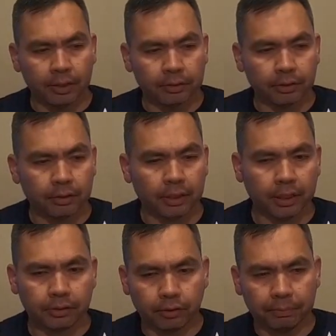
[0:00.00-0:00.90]
So the
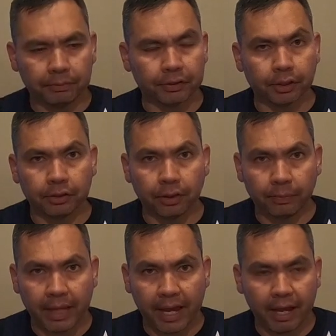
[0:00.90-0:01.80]
next group of shirts that
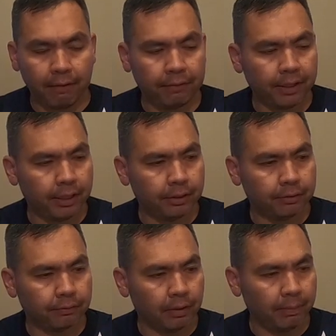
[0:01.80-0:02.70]
we have is
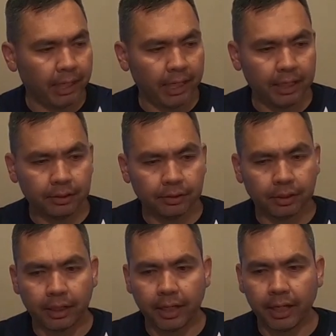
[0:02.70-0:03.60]
from
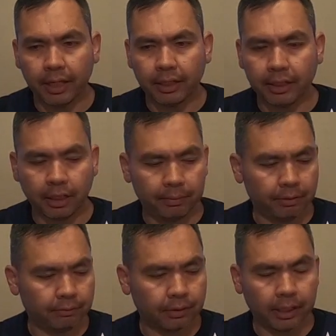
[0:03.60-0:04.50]
Hanes, and they come in
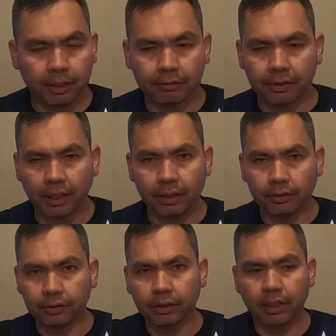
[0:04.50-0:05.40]
a variety of
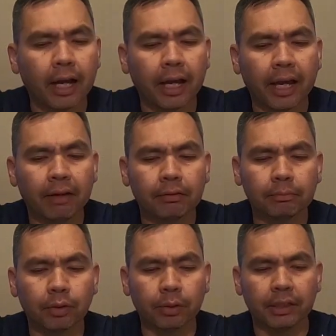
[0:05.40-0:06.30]
styles. I have them
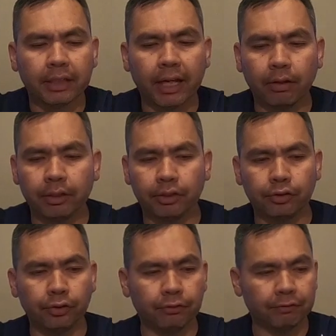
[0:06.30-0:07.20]
broken down
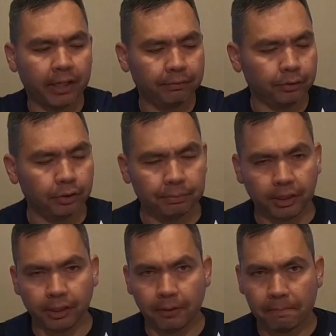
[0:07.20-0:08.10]
into 5 groups
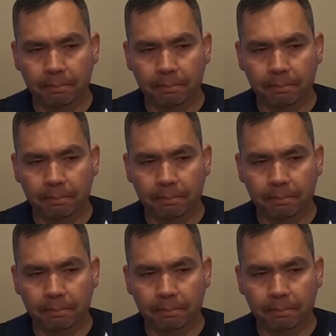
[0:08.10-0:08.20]
here.